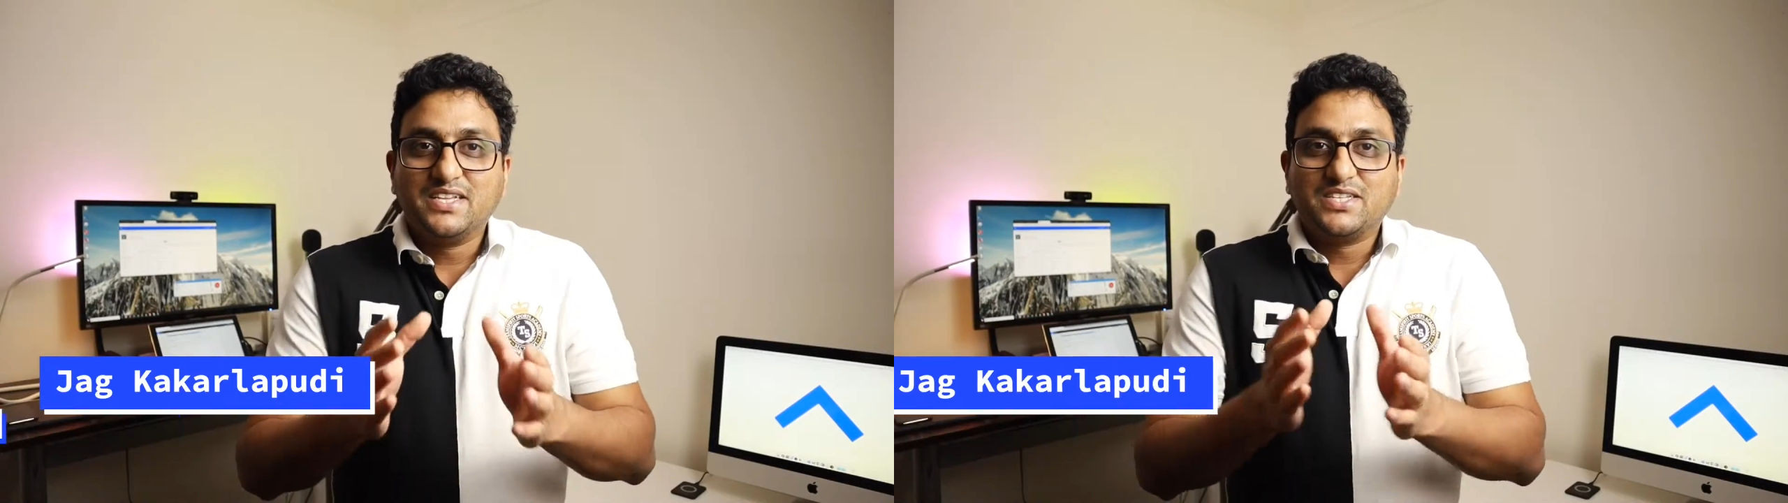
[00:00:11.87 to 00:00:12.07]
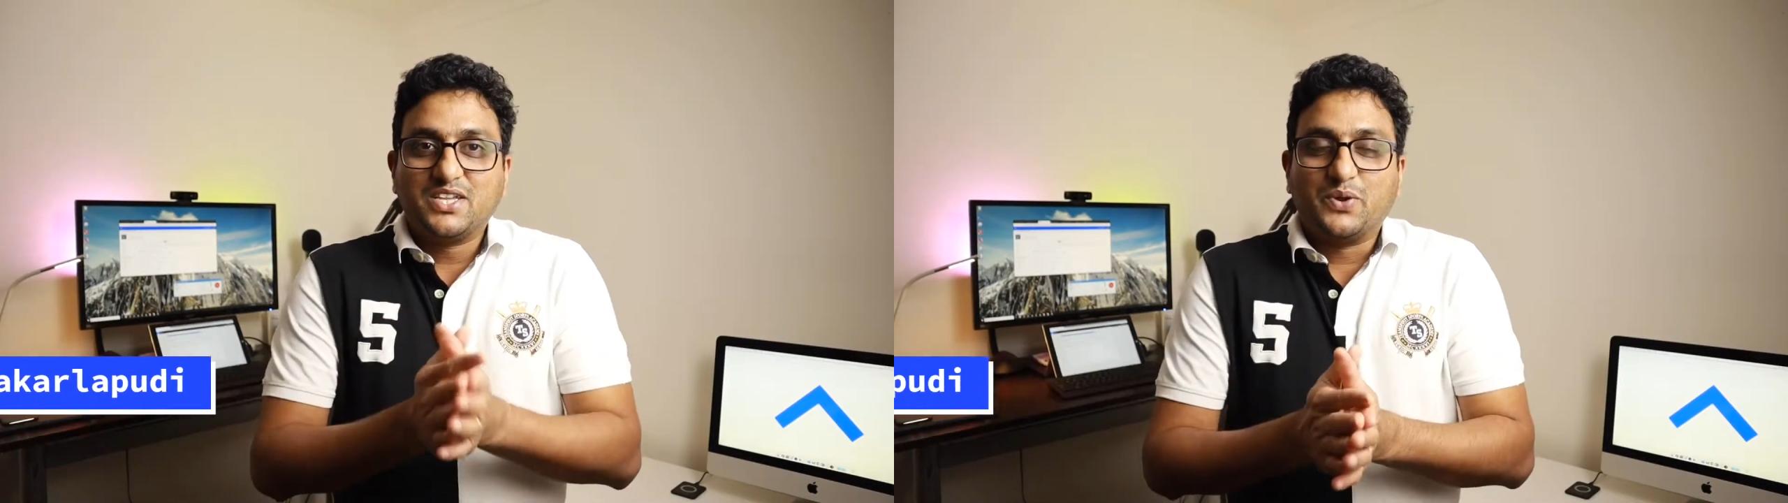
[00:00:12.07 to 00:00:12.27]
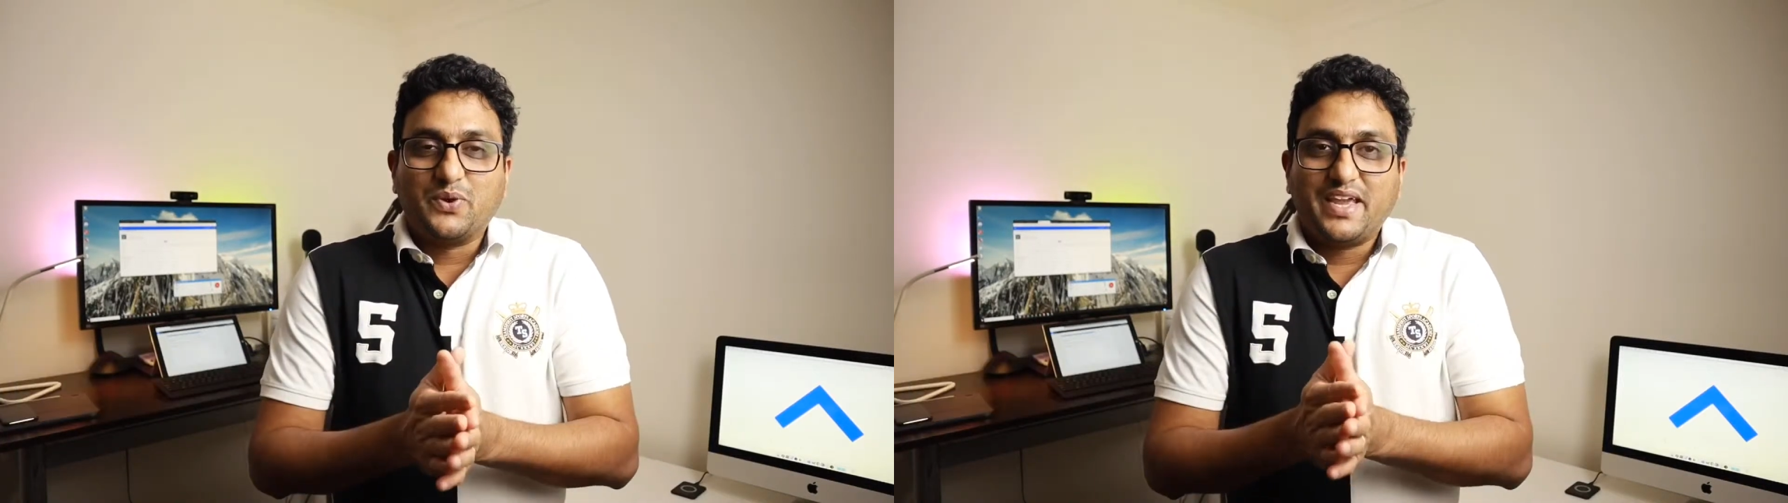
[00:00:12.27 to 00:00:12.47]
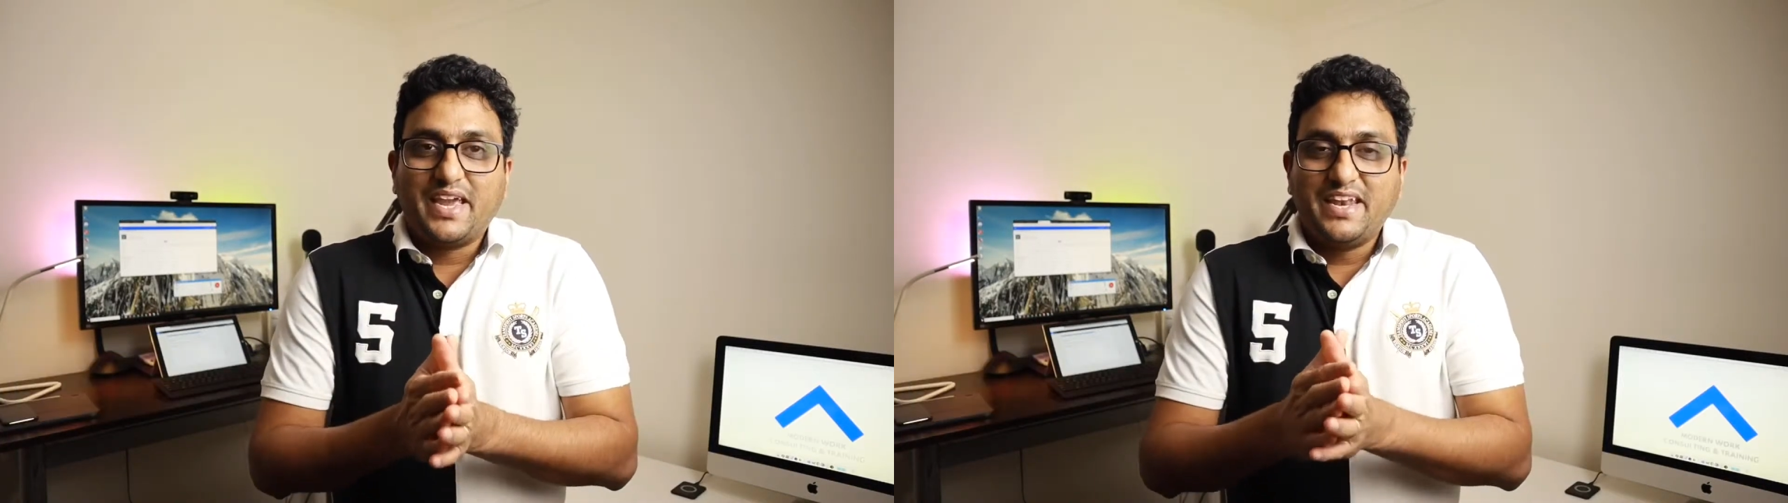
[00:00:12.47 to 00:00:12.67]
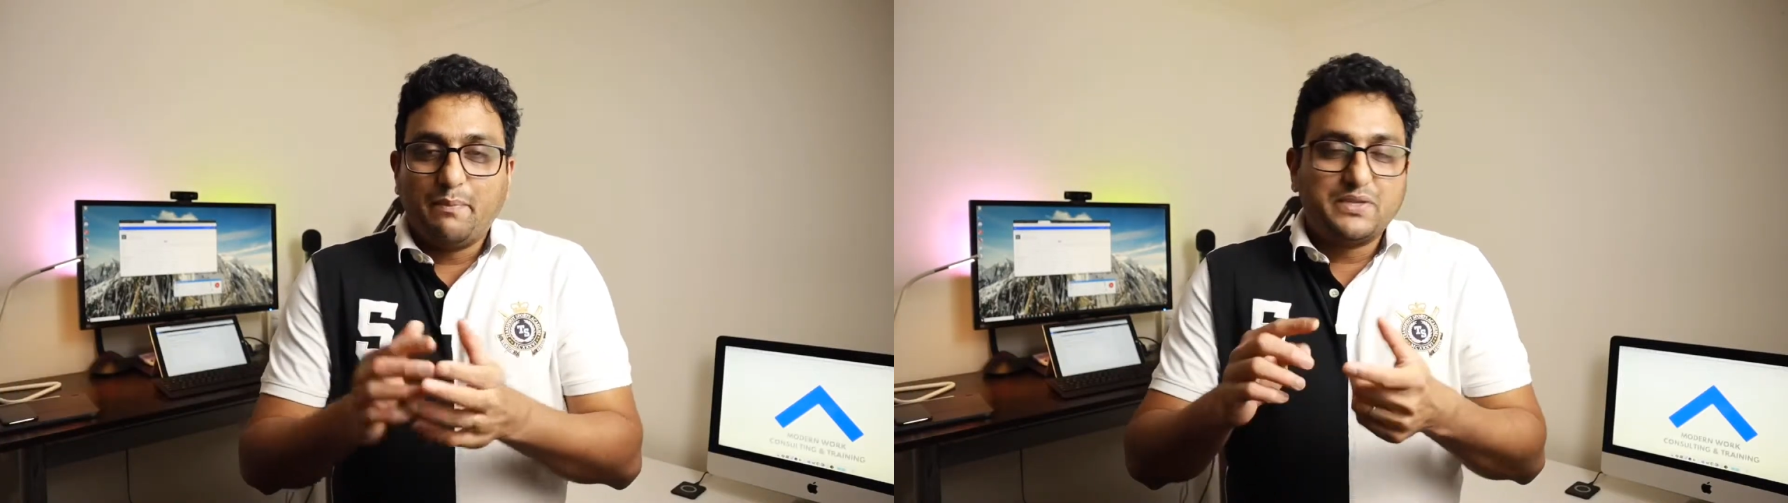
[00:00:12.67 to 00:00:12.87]
So
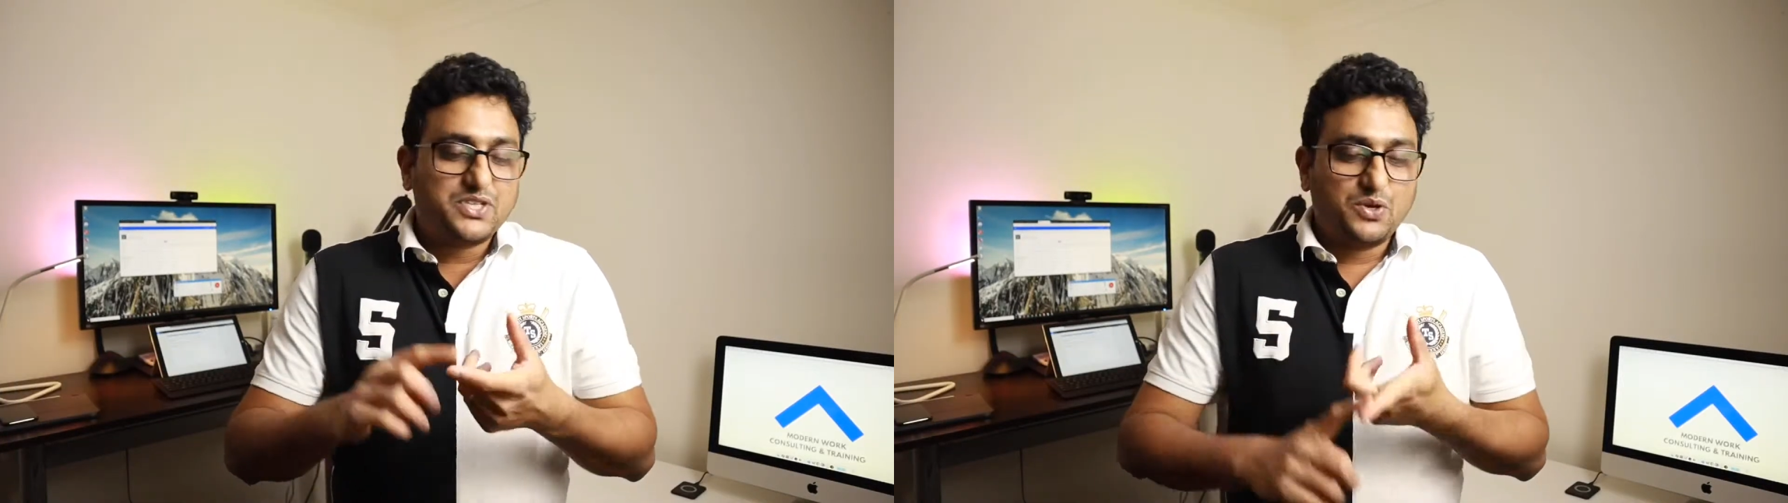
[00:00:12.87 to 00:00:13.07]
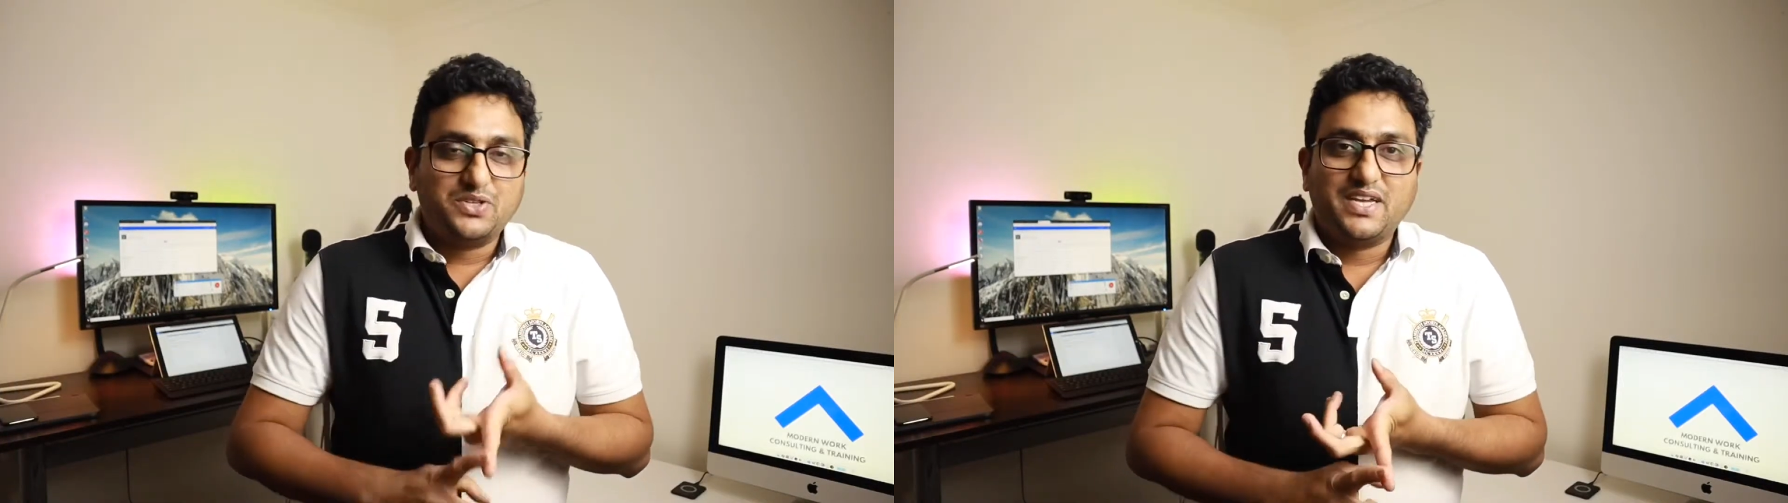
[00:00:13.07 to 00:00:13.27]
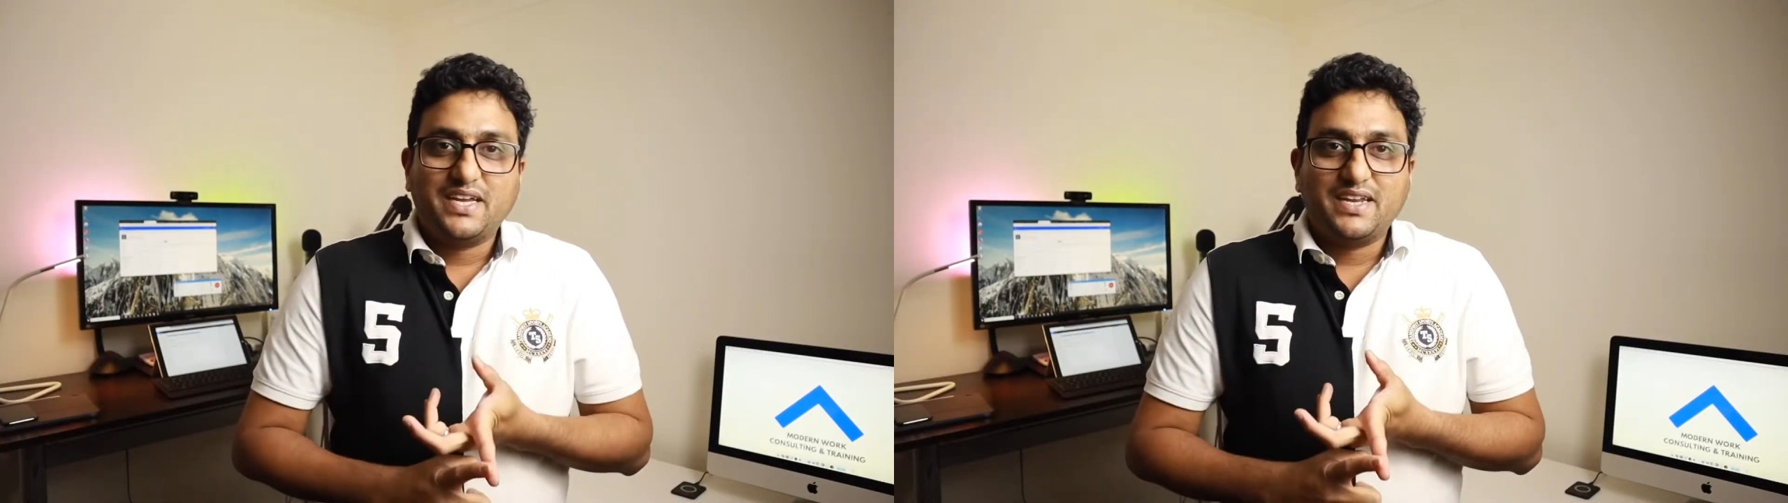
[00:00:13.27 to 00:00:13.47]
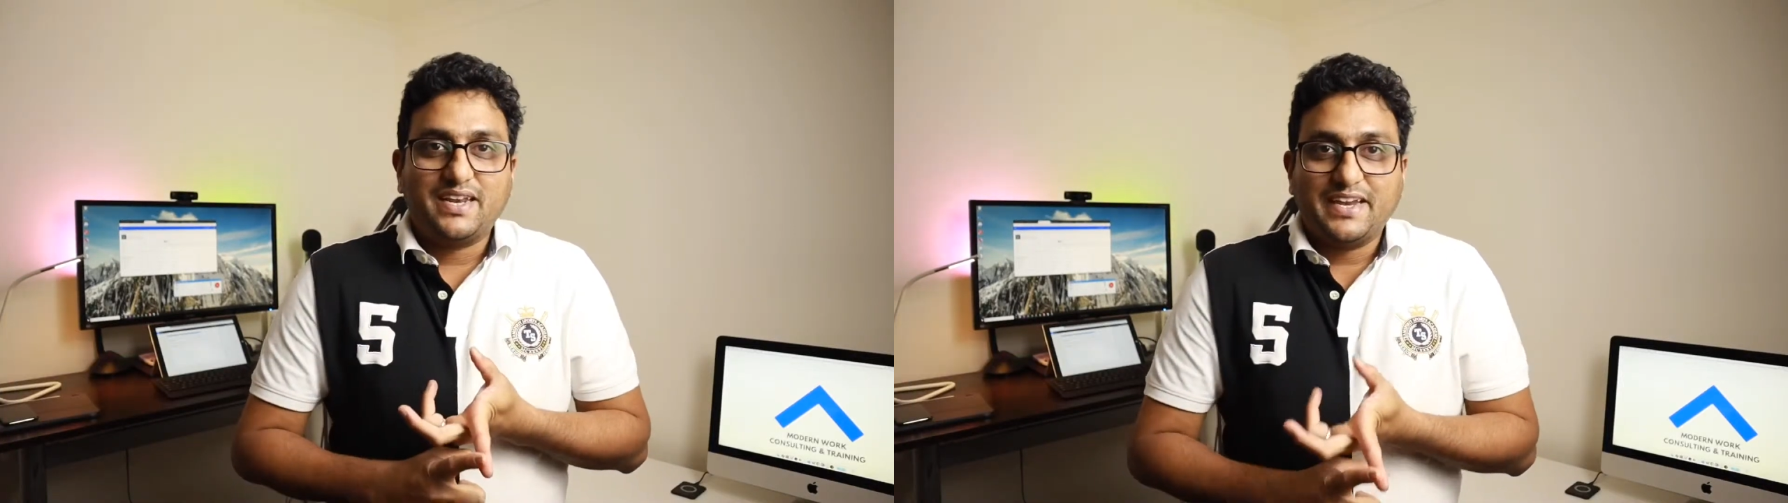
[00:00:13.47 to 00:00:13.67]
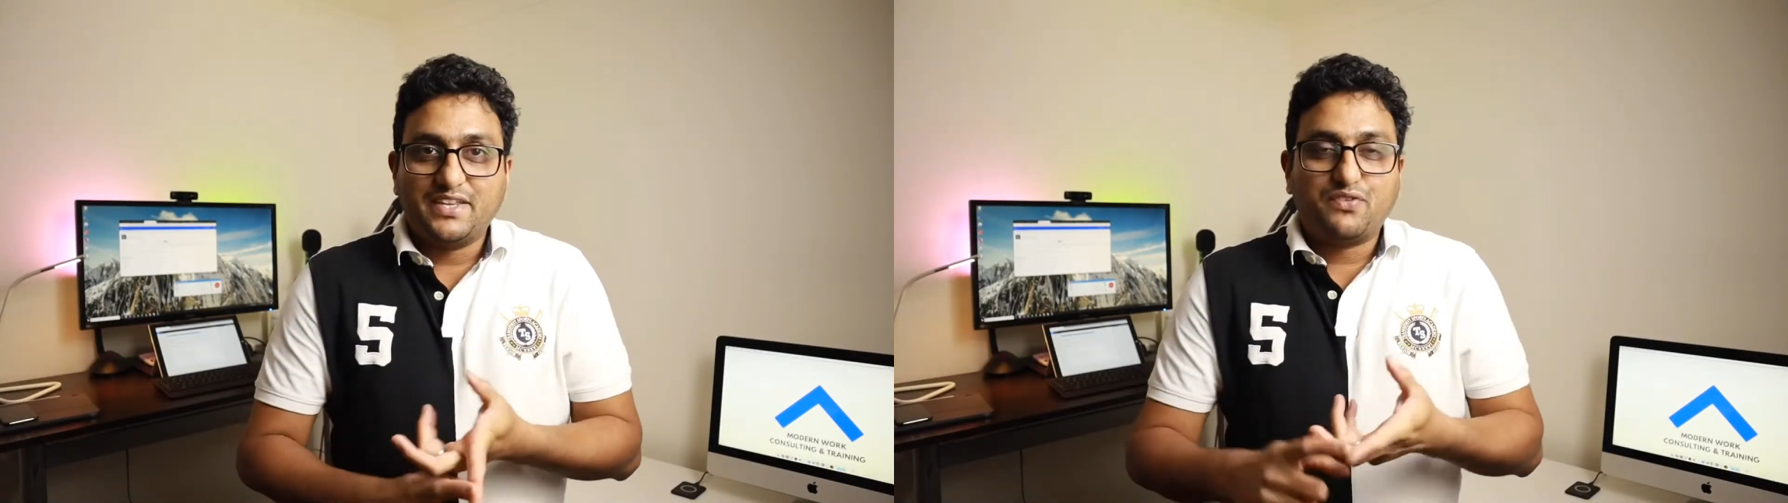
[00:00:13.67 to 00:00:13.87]
in episode
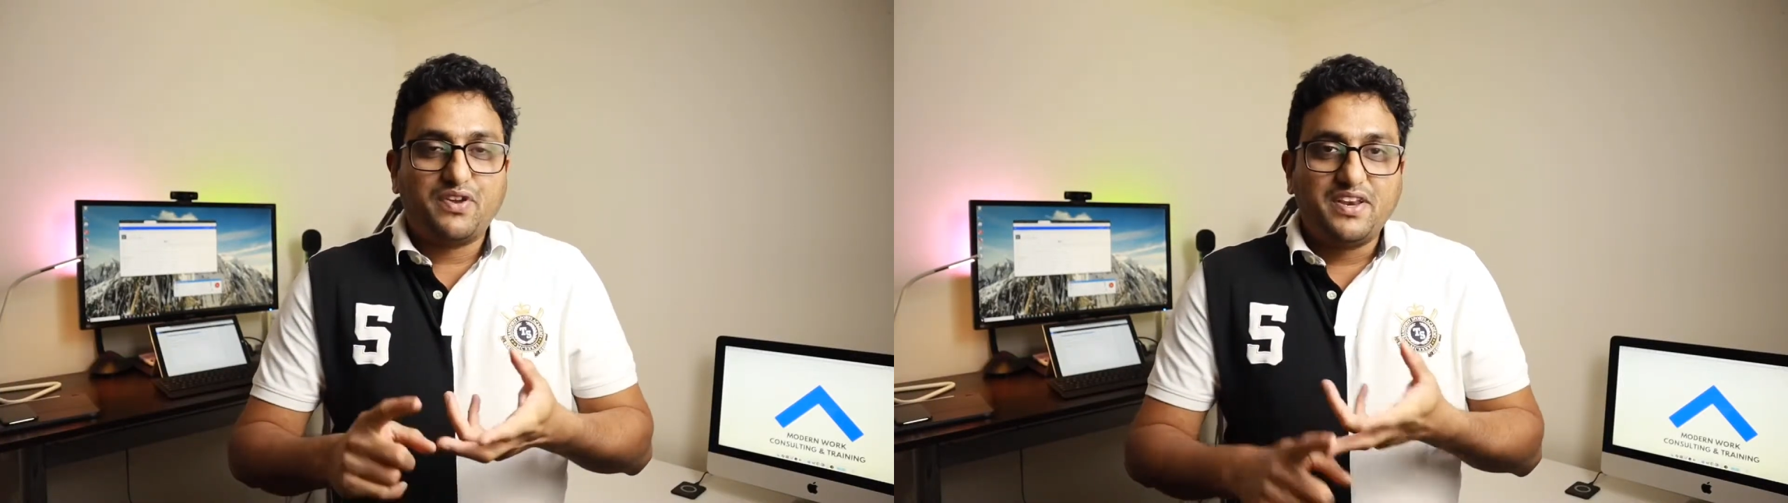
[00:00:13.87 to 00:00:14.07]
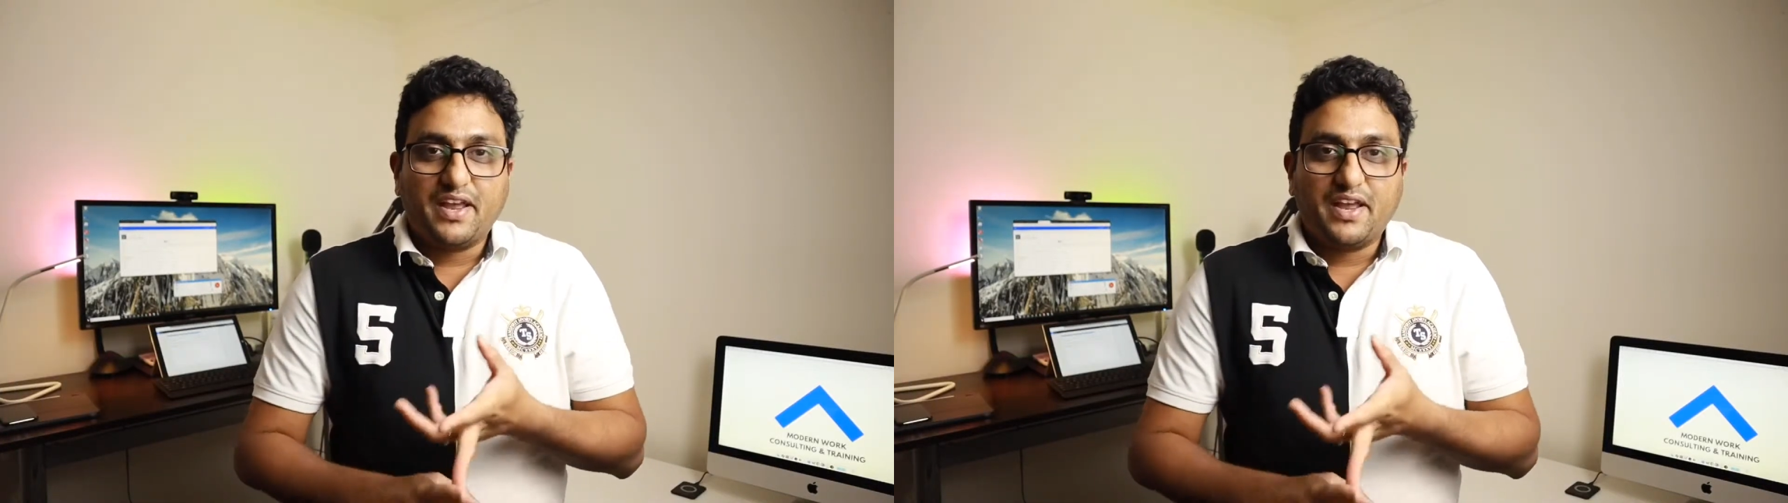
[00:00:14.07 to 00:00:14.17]
93,